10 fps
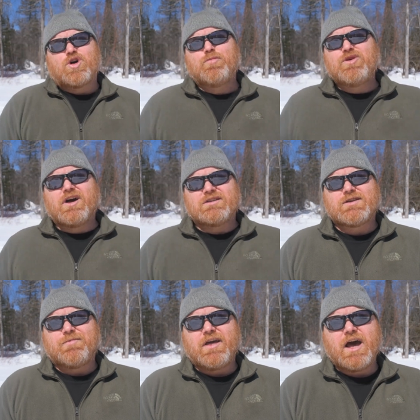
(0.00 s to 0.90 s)
I hope you got
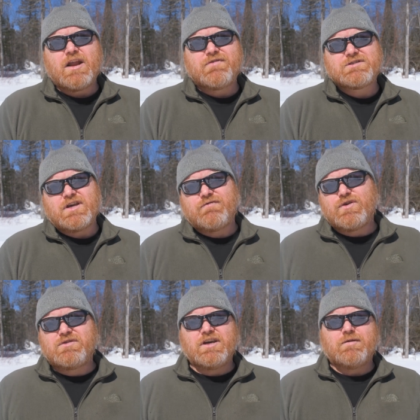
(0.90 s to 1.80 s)
something out of this. If
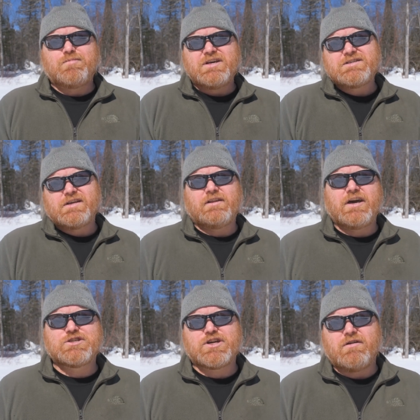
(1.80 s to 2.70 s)
you did, please hit
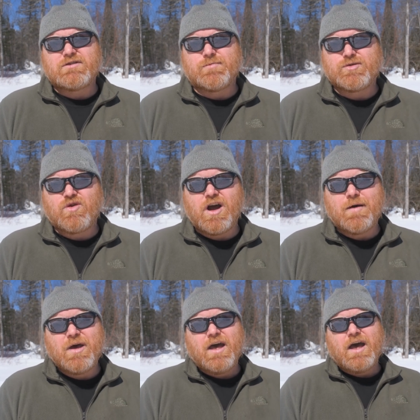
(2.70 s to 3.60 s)
like, share, and subscribe.